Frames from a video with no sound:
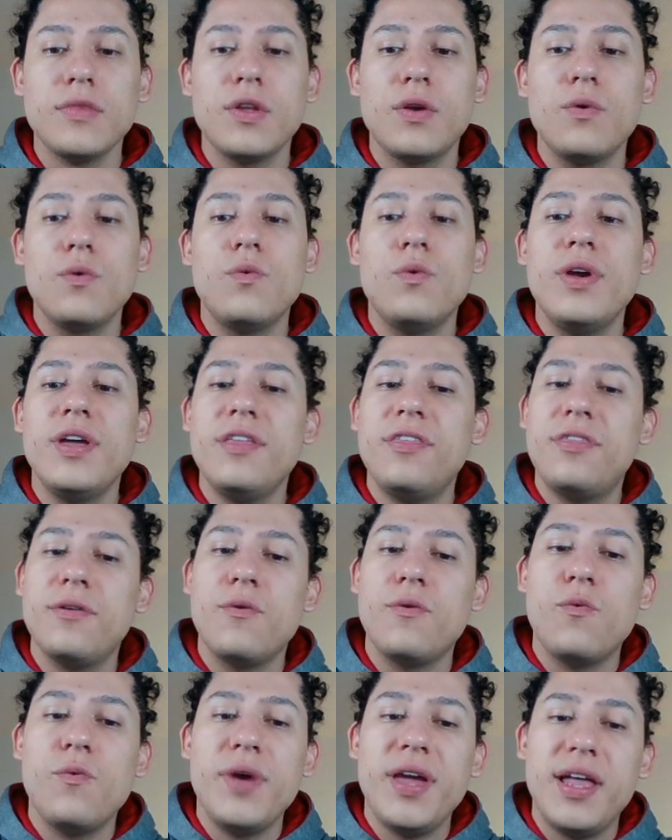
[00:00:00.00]
with
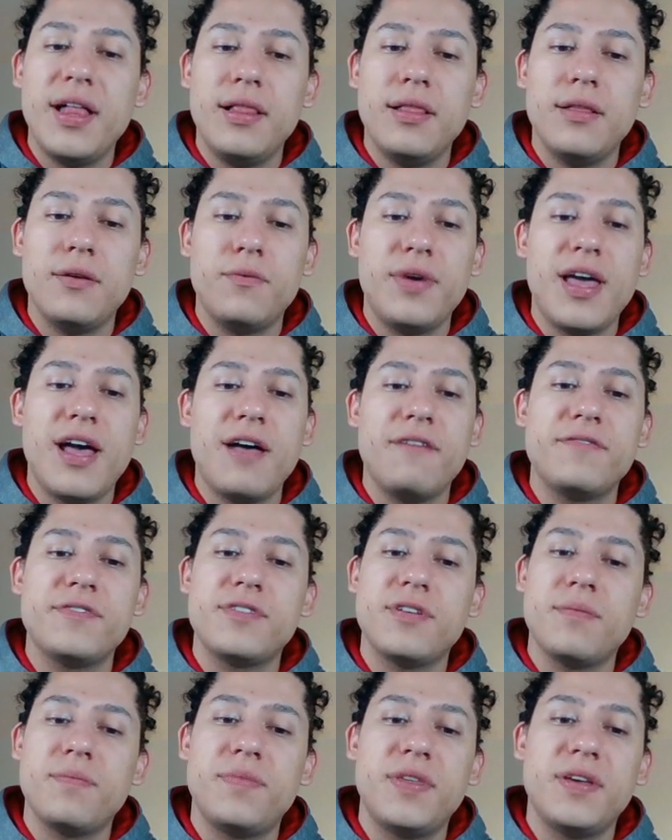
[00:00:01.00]
will, we have
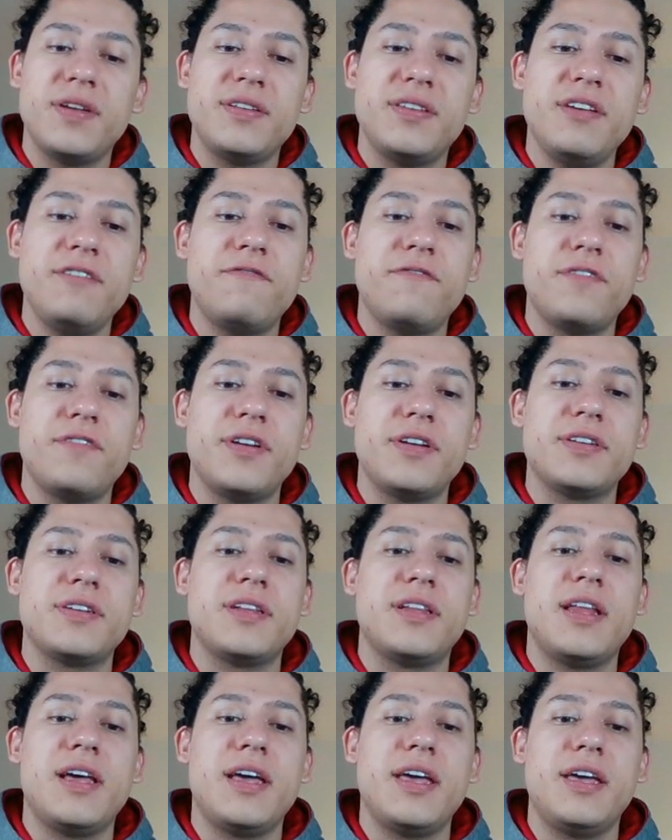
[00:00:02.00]
something different.
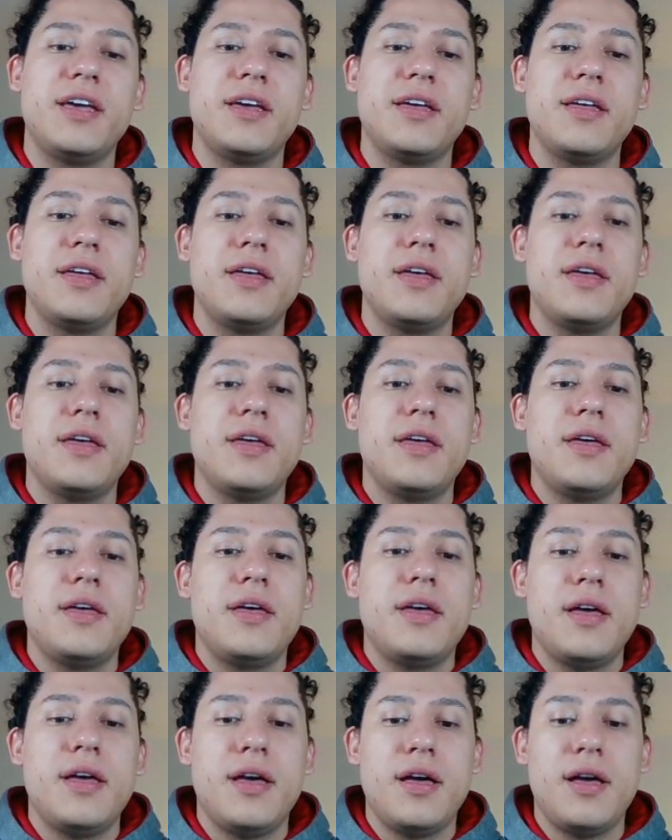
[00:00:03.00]
Like,
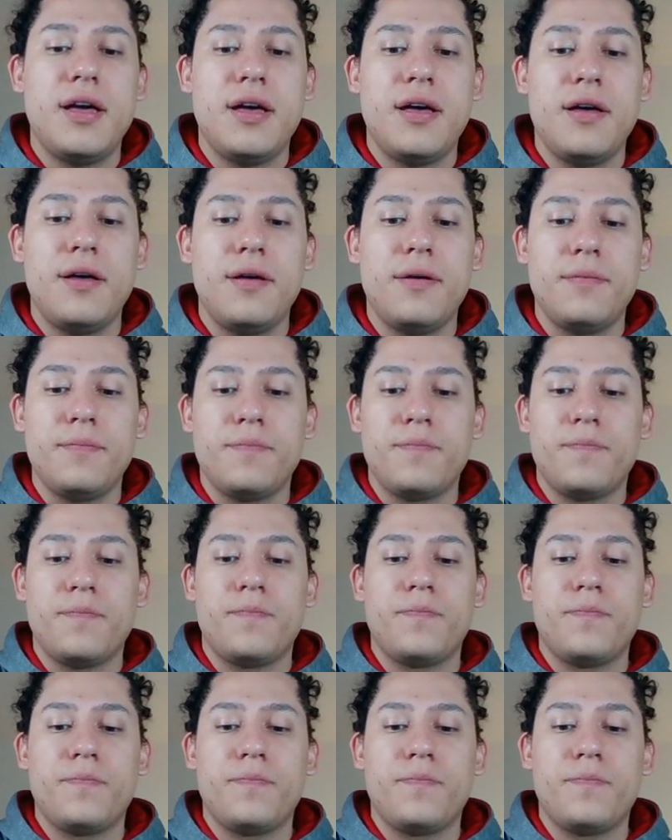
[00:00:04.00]
I